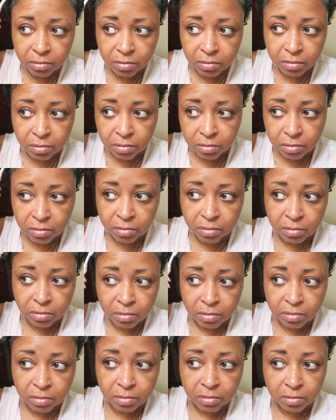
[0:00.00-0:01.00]

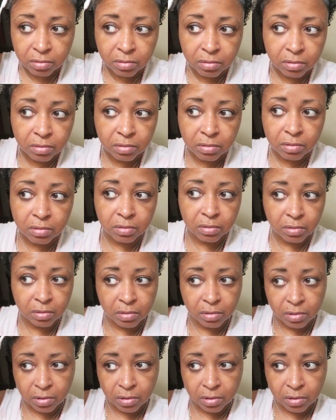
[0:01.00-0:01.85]
Nothing is said.